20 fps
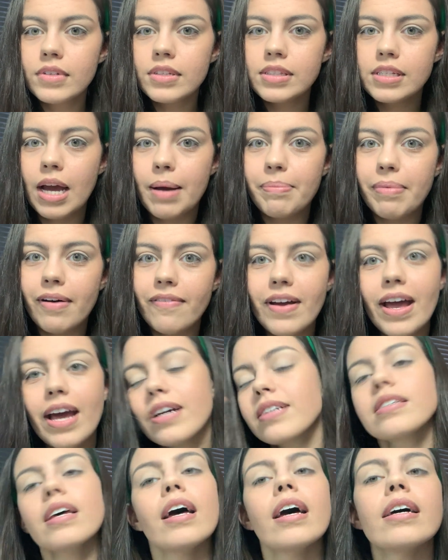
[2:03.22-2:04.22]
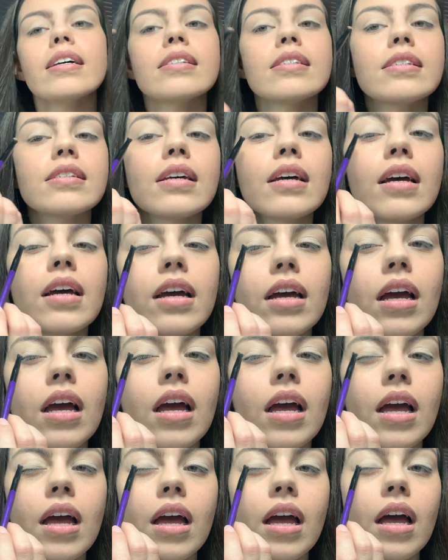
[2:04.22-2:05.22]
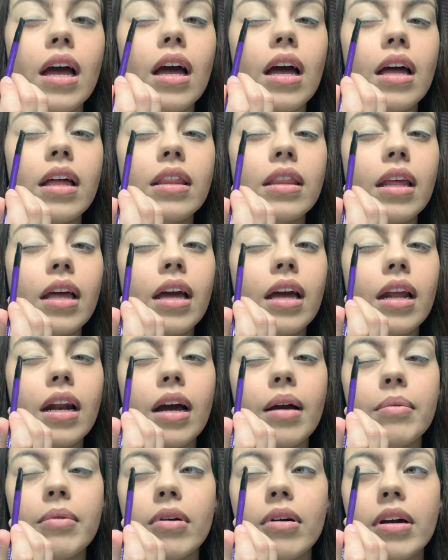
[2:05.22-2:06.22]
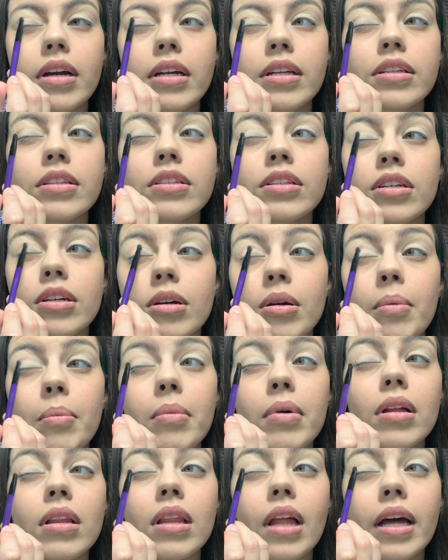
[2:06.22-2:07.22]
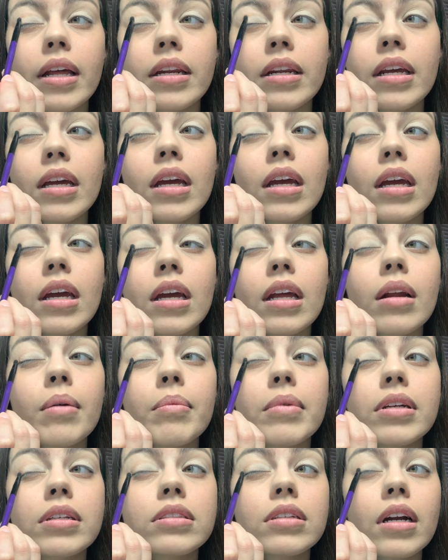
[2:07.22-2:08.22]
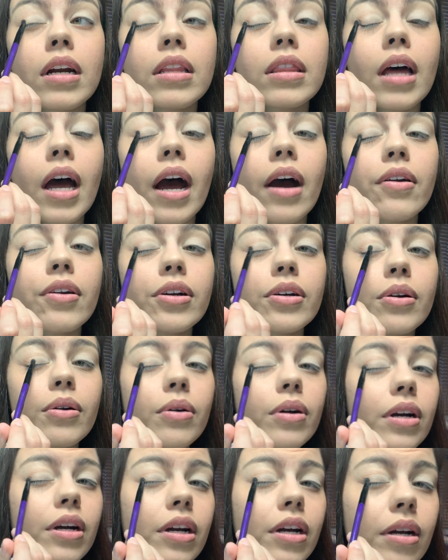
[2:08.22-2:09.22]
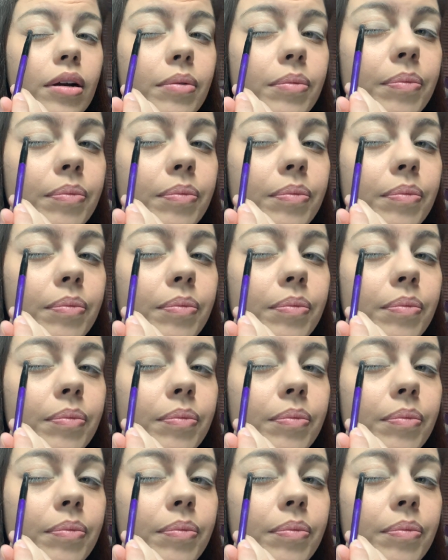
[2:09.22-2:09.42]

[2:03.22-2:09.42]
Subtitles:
Tap off excess, and then I'm going to blend it in. I'm going to start at the outer corner.